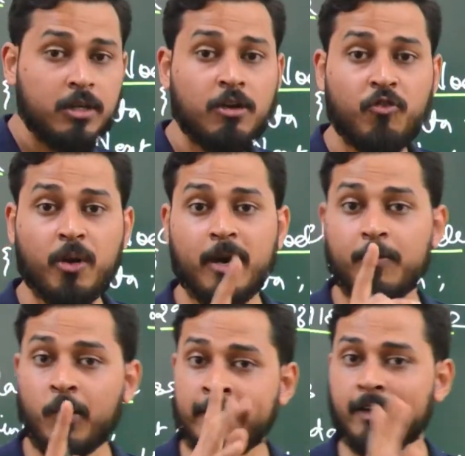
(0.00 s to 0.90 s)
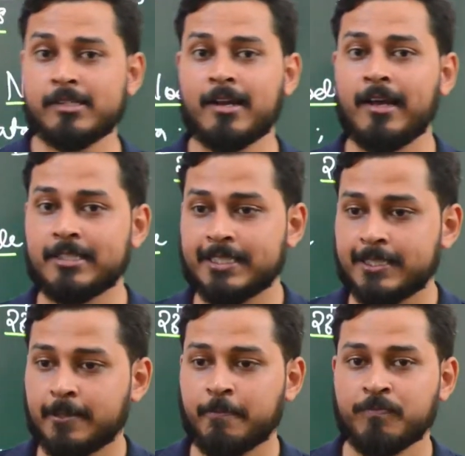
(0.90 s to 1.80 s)
from our pointers class
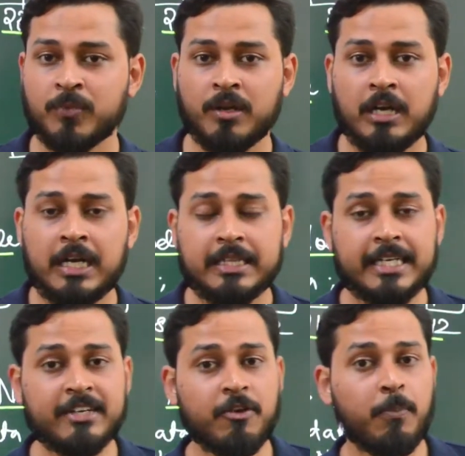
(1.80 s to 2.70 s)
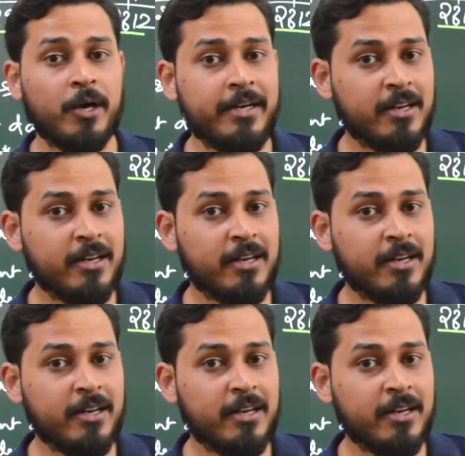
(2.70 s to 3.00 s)
that if a pointer